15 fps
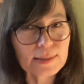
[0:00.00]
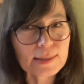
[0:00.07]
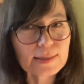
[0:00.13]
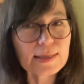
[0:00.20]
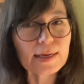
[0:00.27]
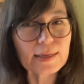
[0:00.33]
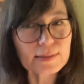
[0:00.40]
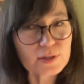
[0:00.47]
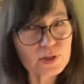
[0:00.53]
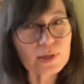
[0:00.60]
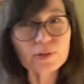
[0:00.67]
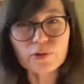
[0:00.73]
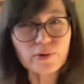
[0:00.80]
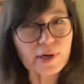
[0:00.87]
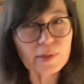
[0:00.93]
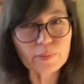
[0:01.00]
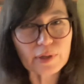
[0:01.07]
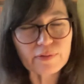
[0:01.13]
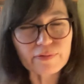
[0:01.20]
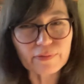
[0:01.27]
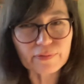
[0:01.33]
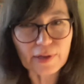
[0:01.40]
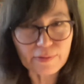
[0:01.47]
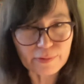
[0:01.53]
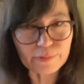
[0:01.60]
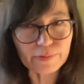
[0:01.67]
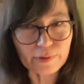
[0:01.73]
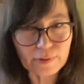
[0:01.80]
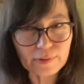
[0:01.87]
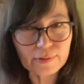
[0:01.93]
yet it's incredibly
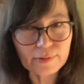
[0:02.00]
flavorful.